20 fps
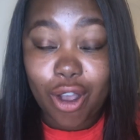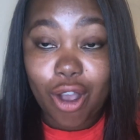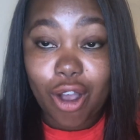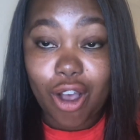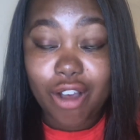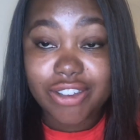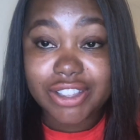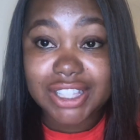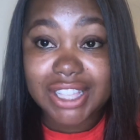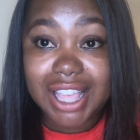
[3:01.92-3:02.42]

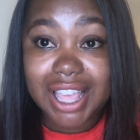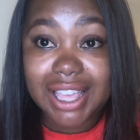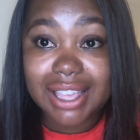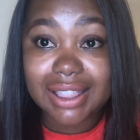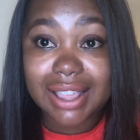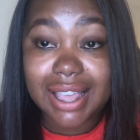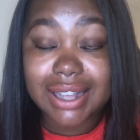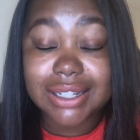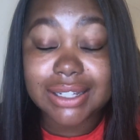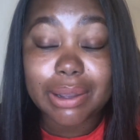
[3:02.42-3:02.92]
of saying
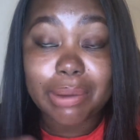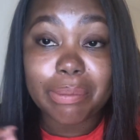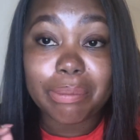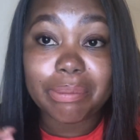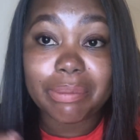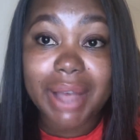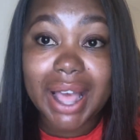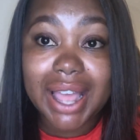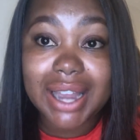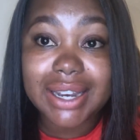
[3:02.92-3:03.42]
that
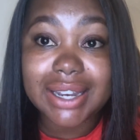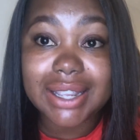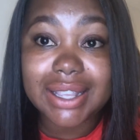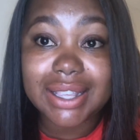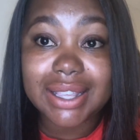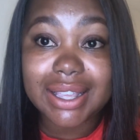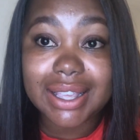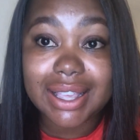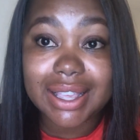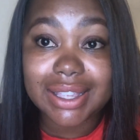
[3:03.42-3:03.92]

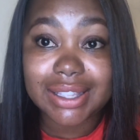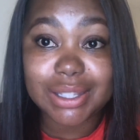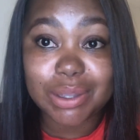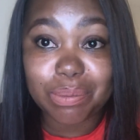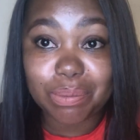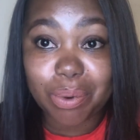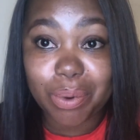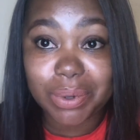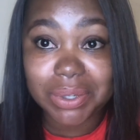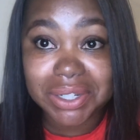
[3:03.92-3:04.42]
money is
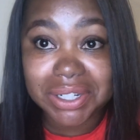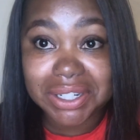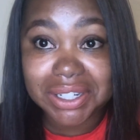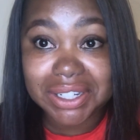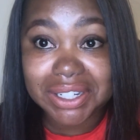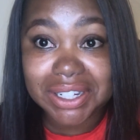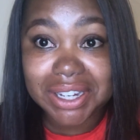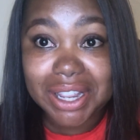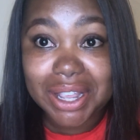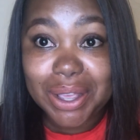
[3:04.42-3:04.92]

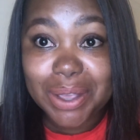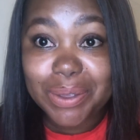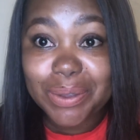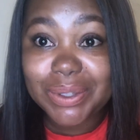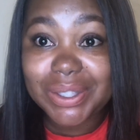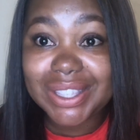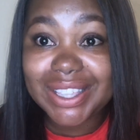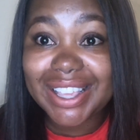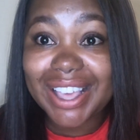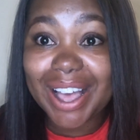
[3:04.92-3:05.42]
important. You
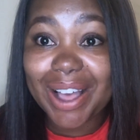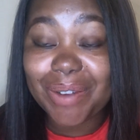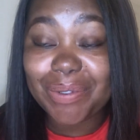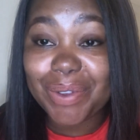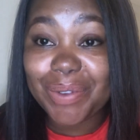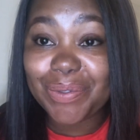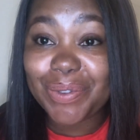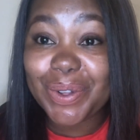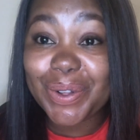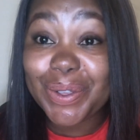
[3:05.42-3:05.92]
see how
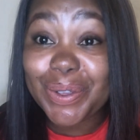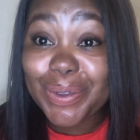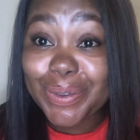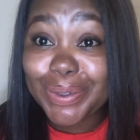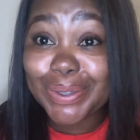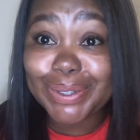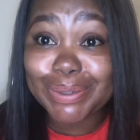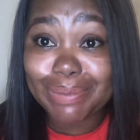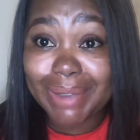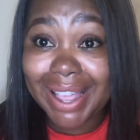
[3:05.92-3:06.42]
people
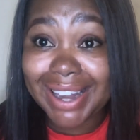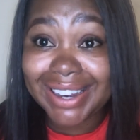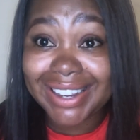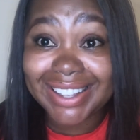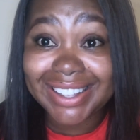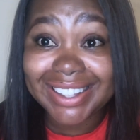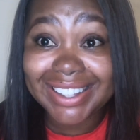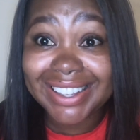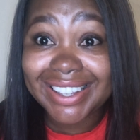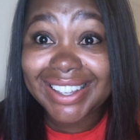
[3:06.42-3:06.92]
use money.
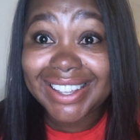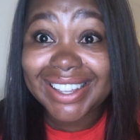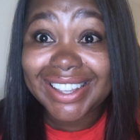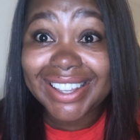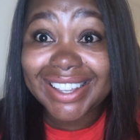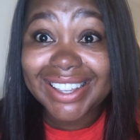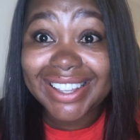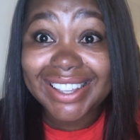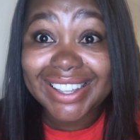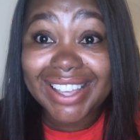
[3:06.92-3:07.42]

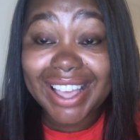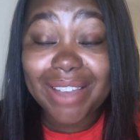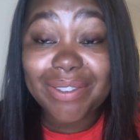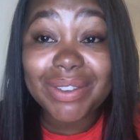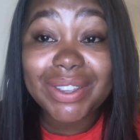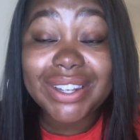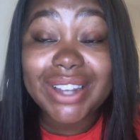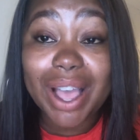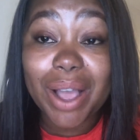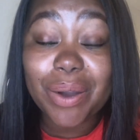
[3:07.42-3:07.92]

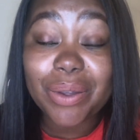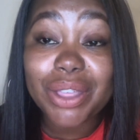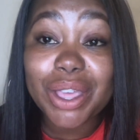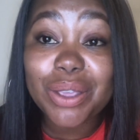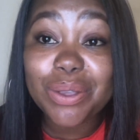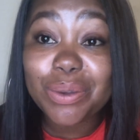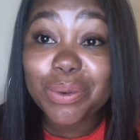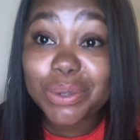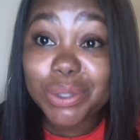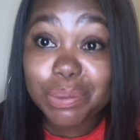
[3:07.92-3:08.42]
How they
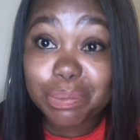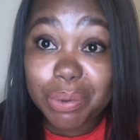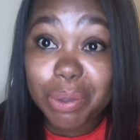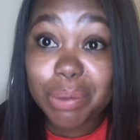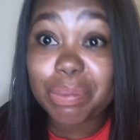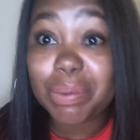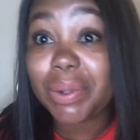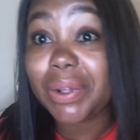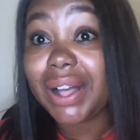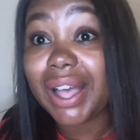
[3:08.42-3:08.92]
use
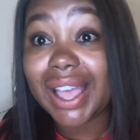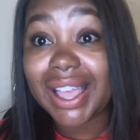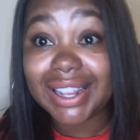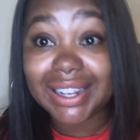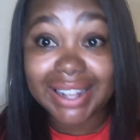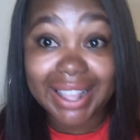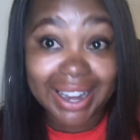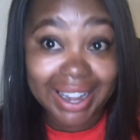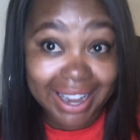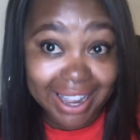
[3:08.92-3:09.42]
people and
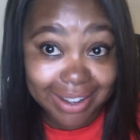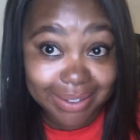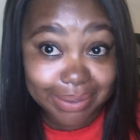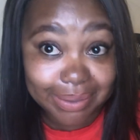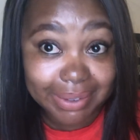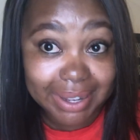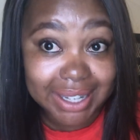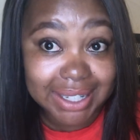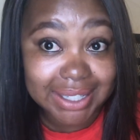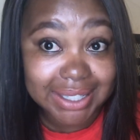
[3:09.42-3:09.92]
they love
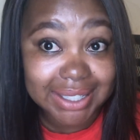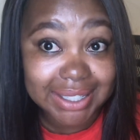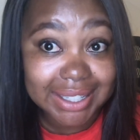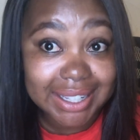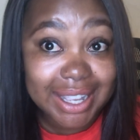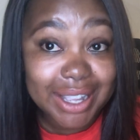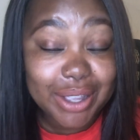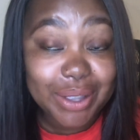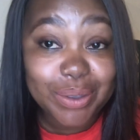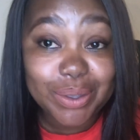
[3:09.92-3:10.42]
money.
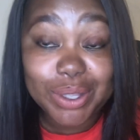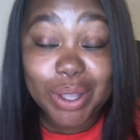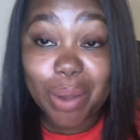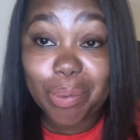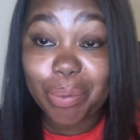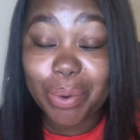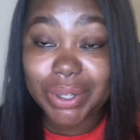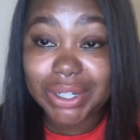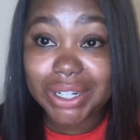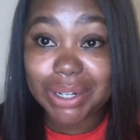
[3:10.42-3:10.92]
You see how
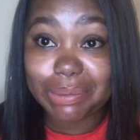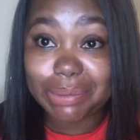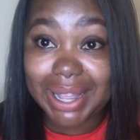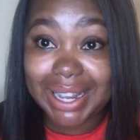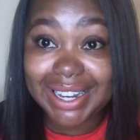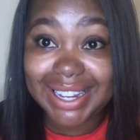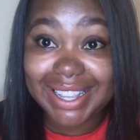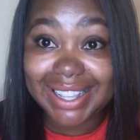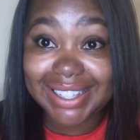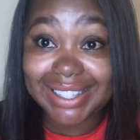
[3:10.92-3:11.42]
important
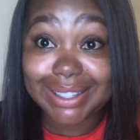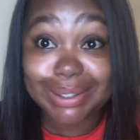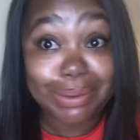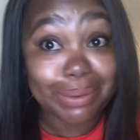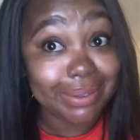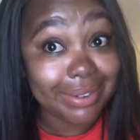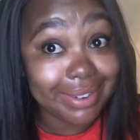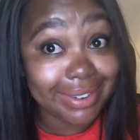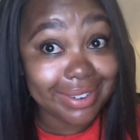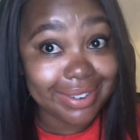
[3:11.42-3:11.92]
money is. Woo,